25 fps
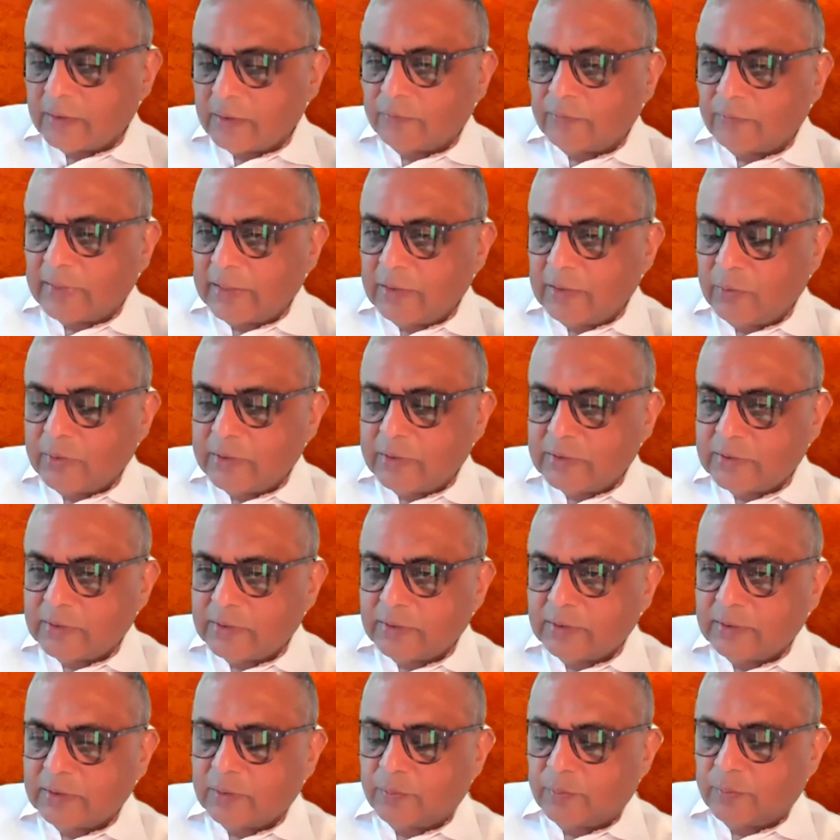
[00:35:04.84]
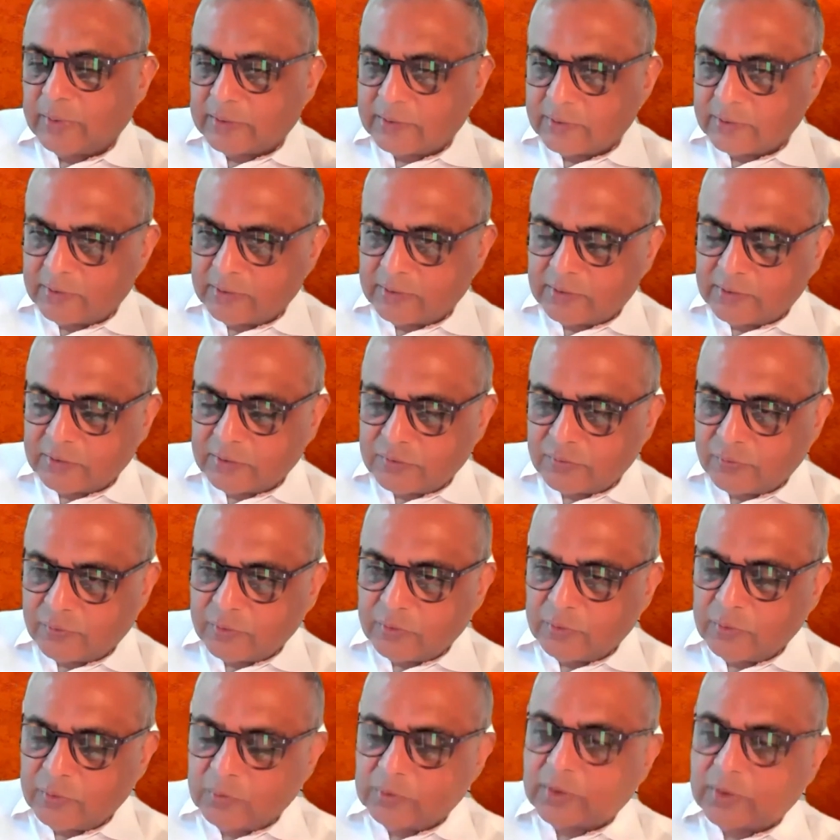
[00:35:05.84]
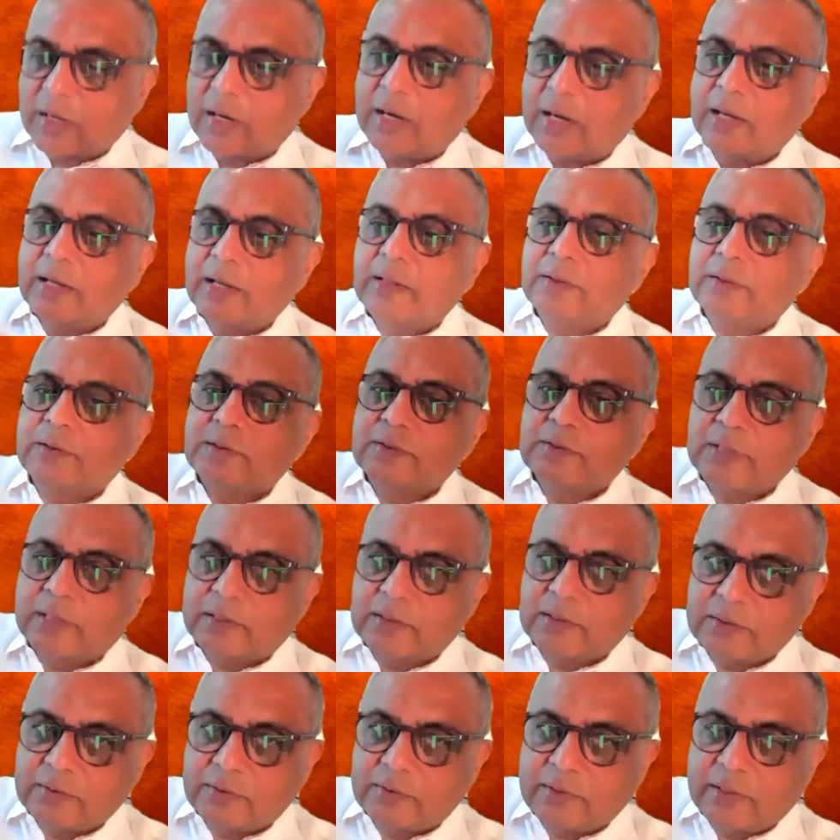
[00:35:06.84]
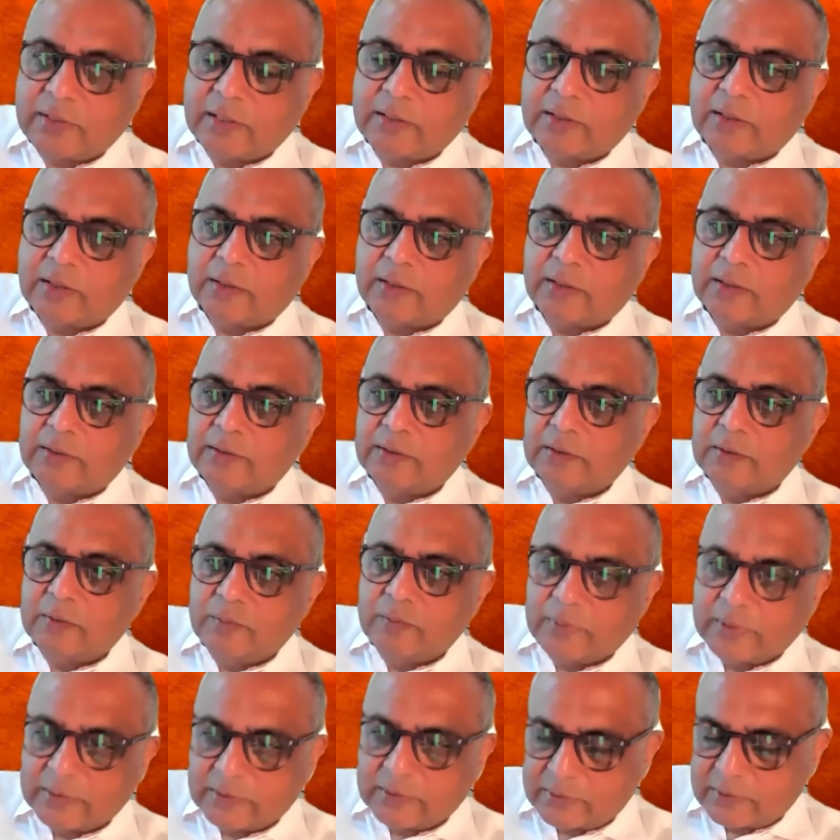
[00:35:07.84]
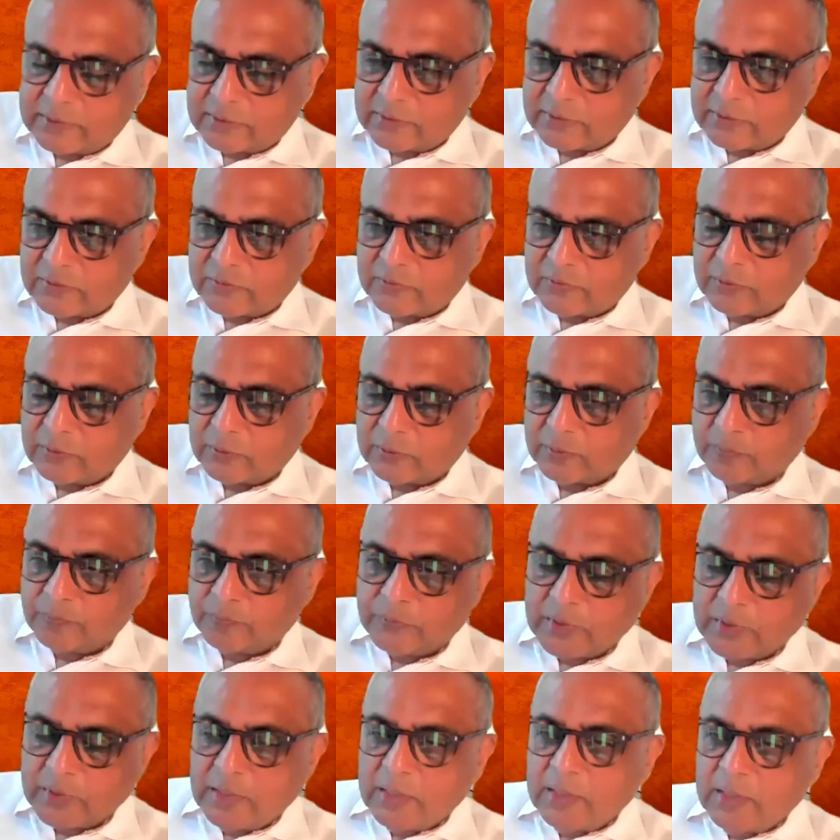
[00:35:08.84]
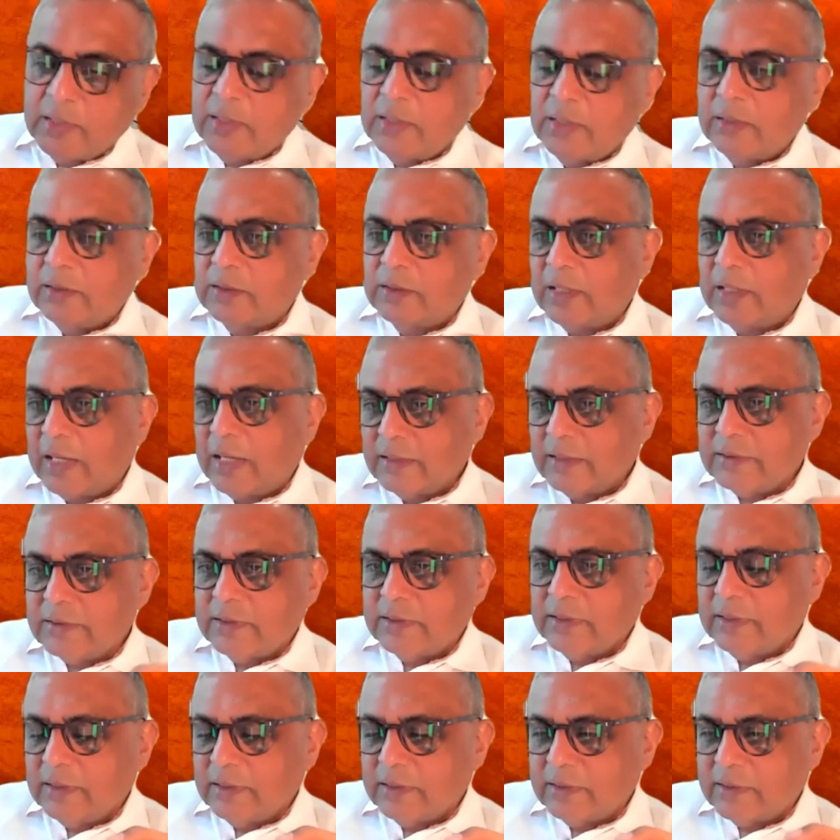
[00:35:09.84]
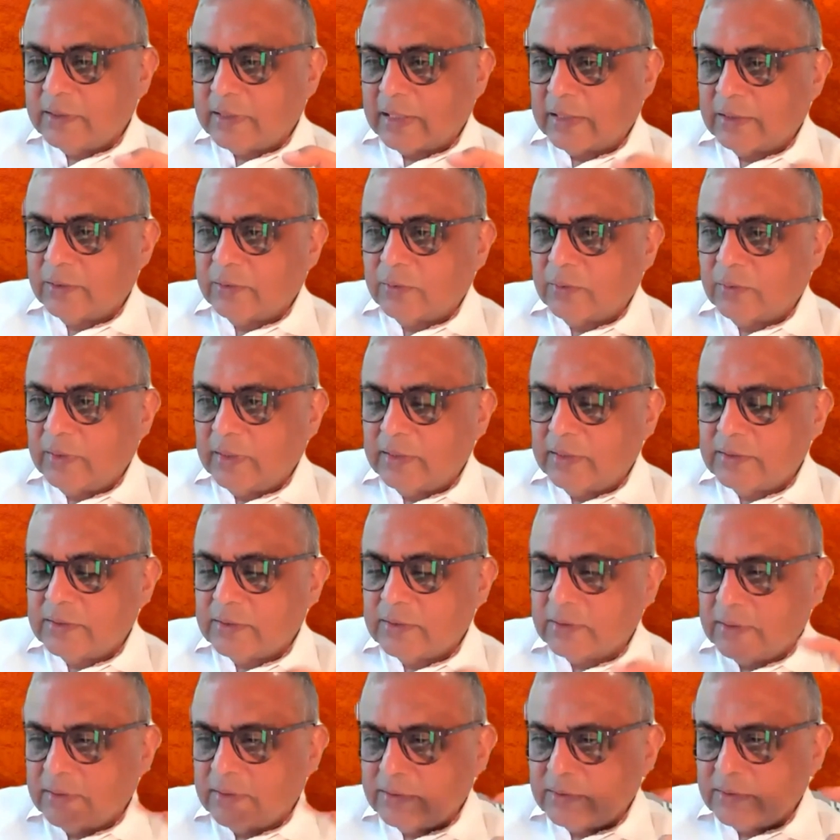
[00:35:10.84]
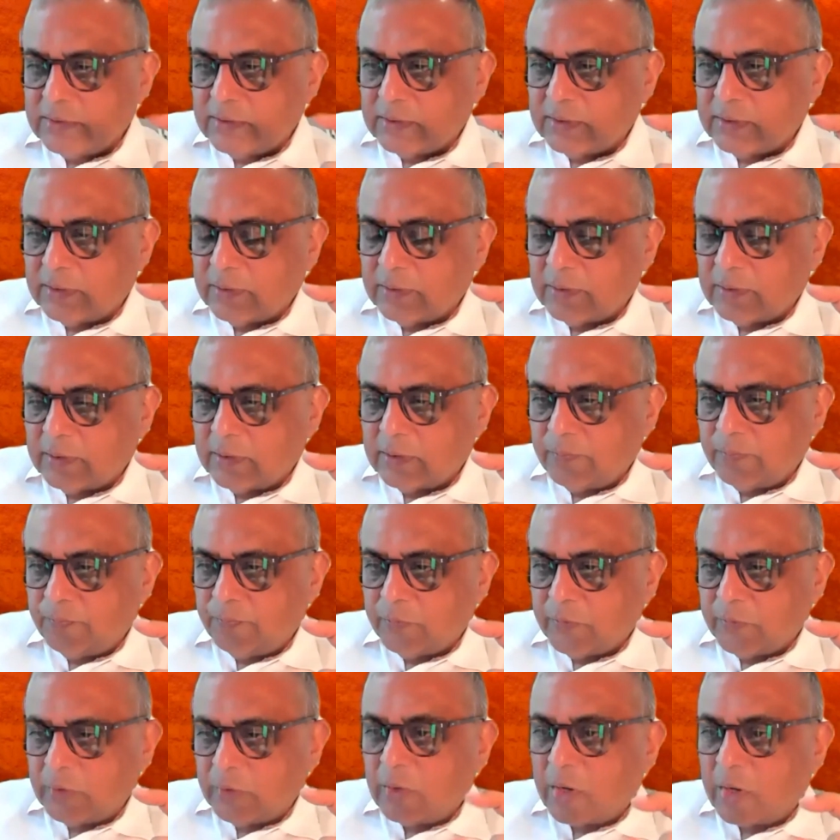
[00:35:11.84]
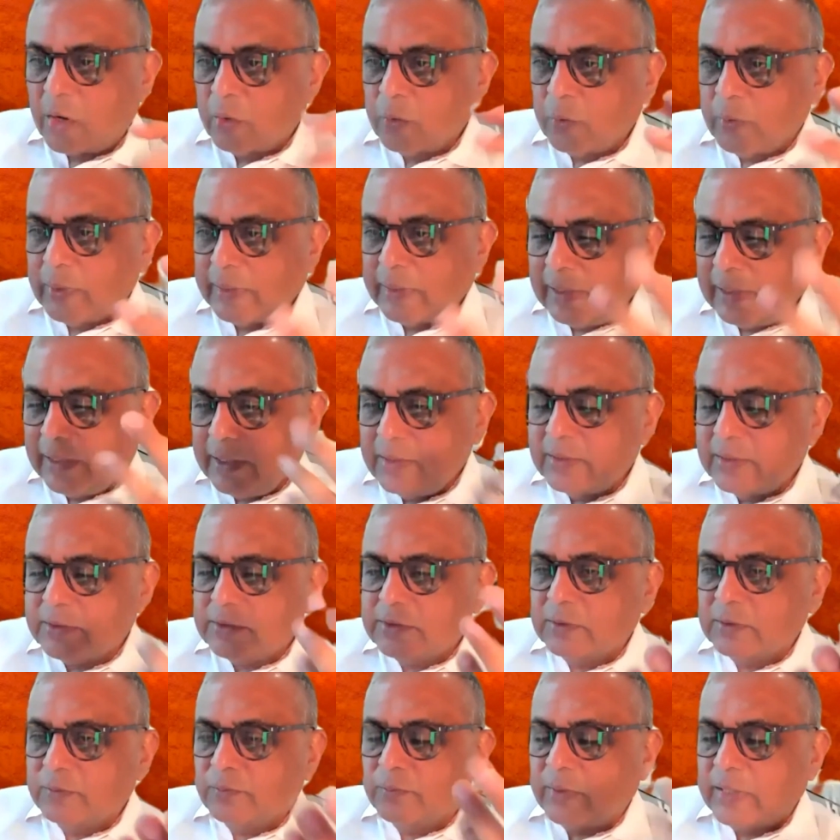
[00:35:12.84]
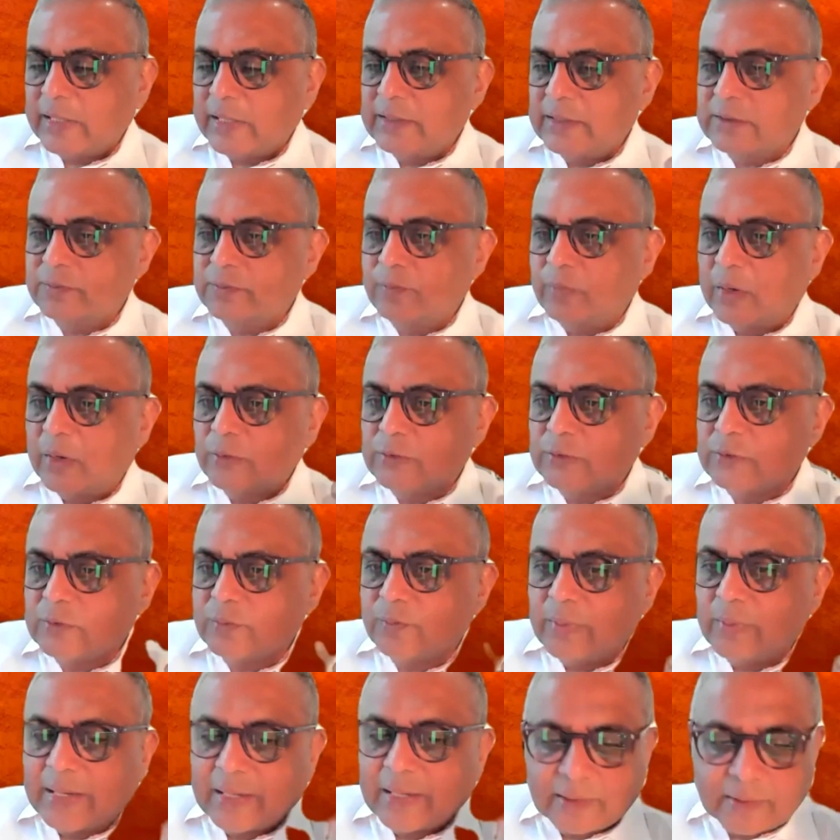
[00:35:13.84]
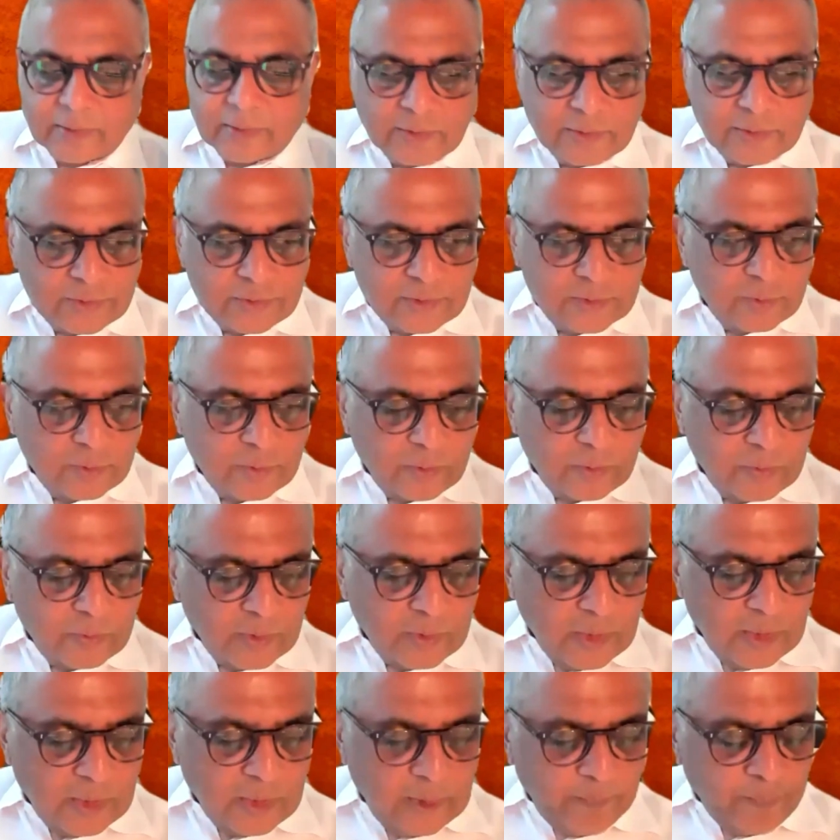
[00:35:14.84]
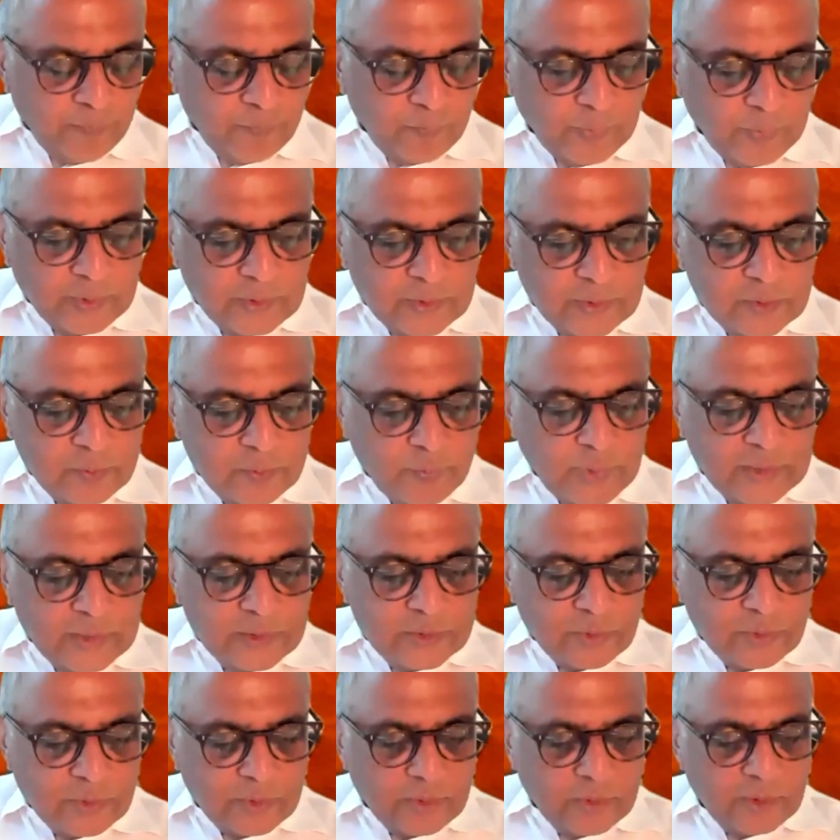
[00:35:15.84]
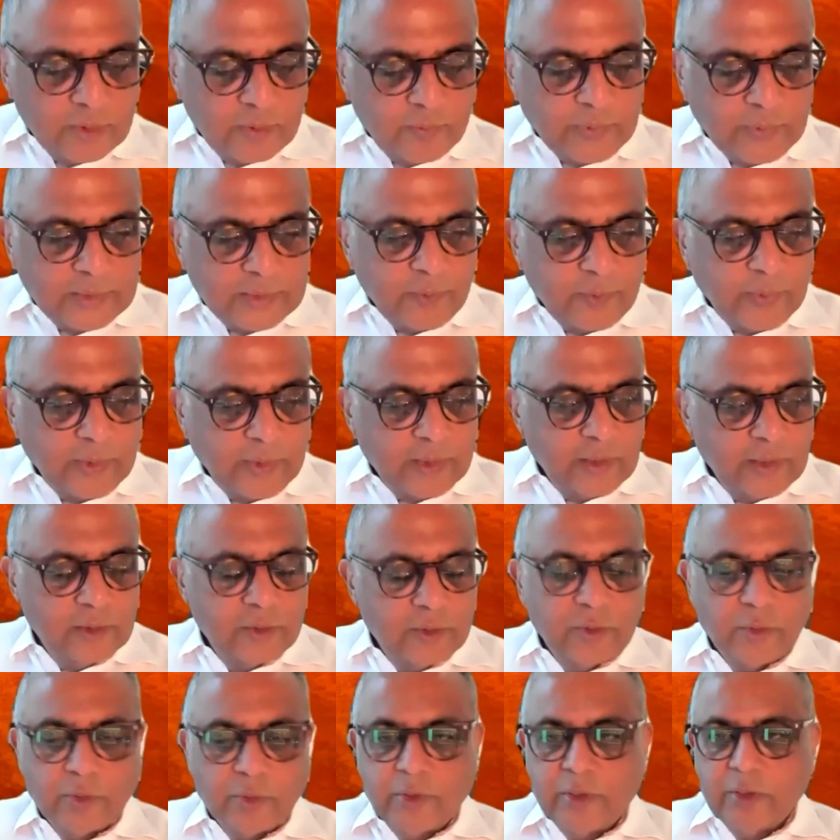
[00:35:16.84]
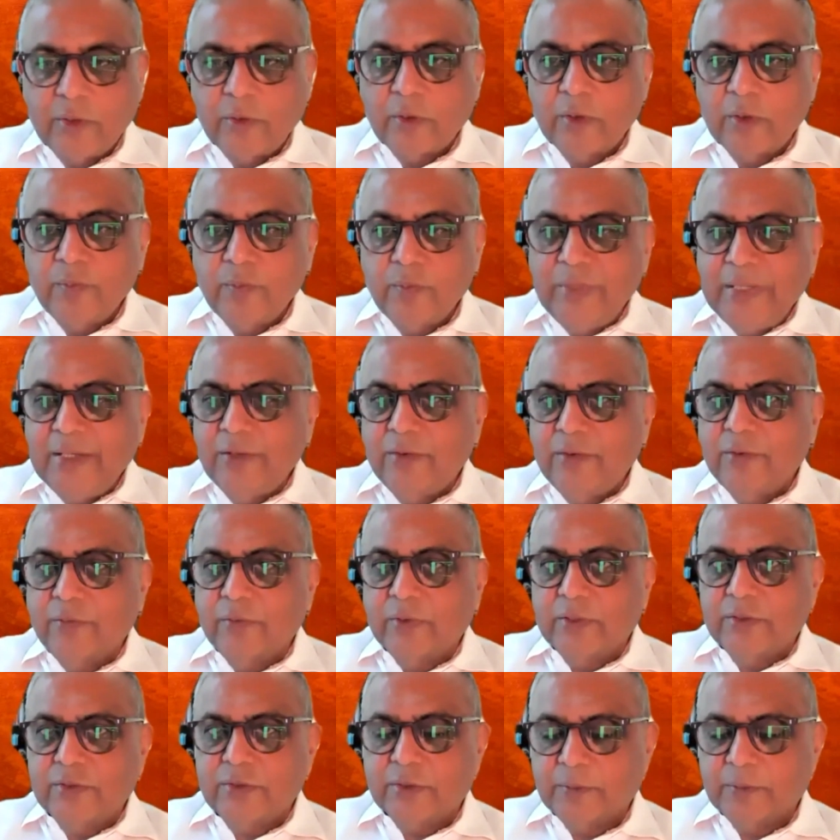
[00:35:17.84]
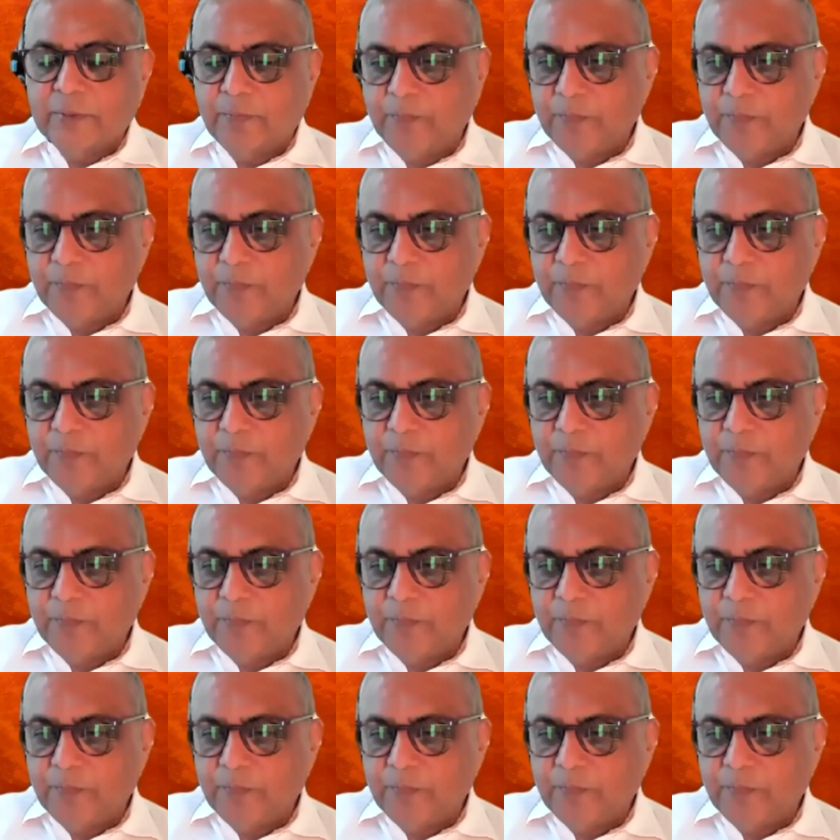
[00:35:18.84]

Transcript: valuation, the better it is for you. The higher the sector rank, again, the better it is for you. The last thing that calculates is, how quickly does the price bounce back? This is based on a mathematical theory called mean reversion,